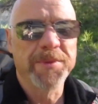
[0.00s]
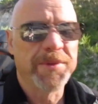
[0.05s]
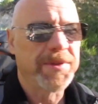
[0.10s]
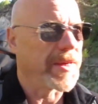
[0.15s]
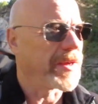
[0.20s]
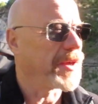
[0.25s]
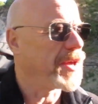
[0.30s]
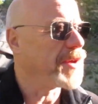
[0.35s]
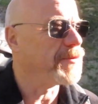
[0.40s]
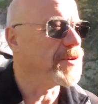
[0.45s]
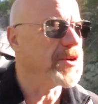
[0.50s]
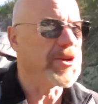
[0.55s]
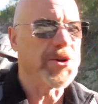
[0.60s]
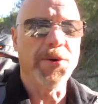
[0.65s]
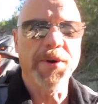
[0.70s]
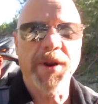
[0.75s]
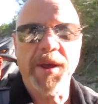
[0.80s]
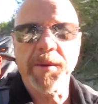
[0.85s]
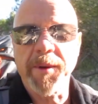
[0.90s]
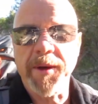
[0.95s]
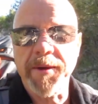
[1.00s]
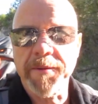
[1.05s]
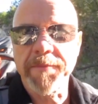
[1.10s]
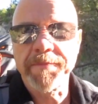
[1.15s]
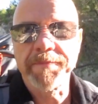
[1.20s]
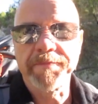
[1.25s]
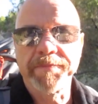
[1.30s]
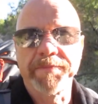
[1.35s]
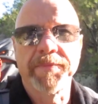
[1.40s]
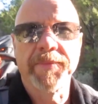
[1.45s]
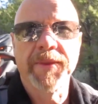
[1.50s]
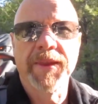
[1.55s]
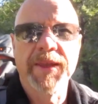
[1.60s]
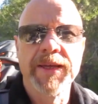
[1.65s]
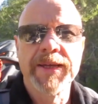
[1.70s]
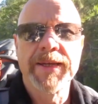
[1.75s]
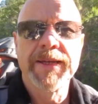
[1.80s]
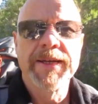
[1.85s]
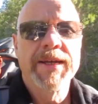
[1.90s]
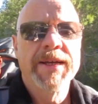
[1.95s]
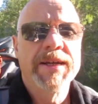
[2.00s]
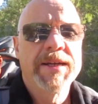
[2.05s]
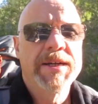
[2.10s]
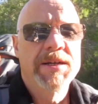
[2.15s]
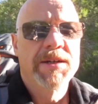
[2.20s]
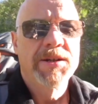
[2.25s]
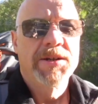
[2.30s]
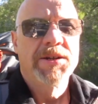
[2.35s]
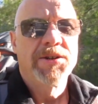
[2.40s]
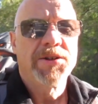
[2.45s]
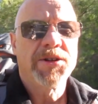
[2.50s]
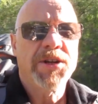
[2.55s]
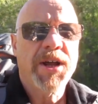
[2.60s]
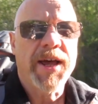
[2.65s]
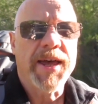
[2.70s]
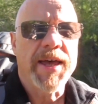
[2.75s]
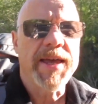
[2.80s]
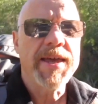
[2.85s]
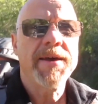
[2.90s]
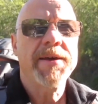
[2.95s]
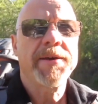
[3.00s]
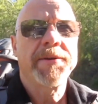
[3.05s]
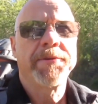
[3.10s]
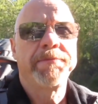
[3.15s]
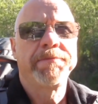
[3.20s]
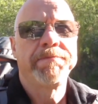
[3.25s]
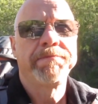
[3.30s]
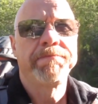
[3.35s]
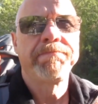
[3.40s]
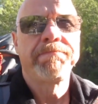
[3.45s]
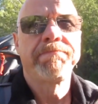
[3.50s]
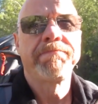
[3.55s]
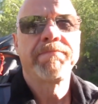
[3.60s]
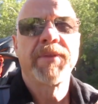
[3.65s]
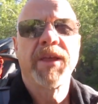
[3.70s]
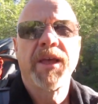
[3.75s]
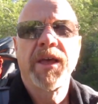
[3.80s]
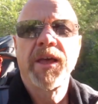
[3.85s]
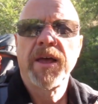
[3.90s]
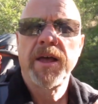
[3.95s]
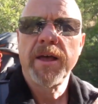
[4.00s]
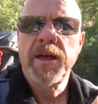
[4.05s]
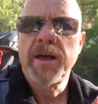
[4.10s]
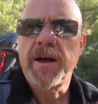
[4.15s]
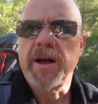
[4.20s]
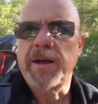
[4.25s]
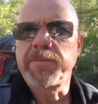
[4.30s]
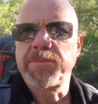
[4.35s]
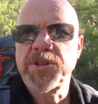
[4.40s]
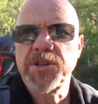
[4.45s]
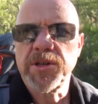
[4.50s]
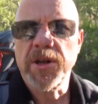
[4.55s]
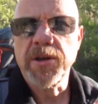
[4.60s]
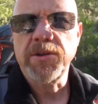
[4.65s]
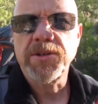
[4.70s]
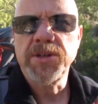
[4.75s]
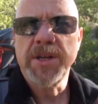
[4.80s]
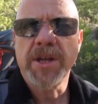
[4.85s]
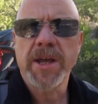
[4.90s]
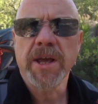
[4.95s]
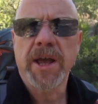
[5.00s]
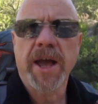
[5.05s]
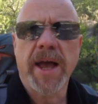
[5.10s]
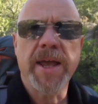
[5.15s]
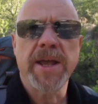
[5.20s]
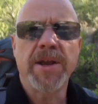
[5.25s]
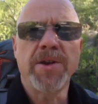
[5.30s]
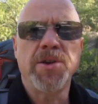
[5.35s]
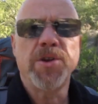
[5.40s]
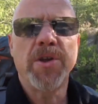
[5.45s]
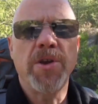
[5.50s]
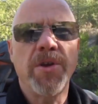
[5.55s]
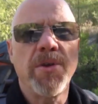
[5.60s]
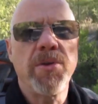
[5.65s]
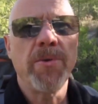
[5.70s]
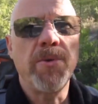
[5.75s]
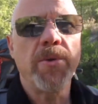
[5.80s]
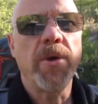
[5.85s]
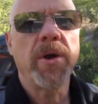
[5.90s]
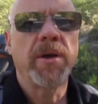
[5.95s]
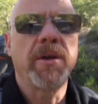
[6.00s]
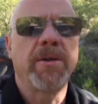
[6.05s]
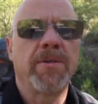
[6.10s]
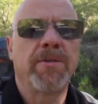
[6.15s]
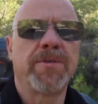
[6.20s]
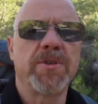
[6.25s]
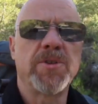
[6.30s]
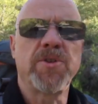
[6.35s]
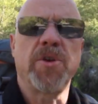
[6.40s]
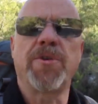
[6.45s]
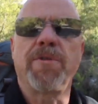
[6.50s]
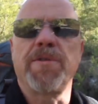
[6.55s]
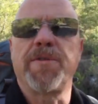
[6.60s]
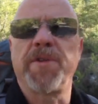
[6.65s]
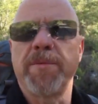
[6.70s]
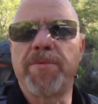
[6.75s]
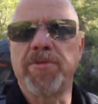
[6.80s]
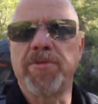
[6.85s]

thank you for joining me. Today I'm starting a new photography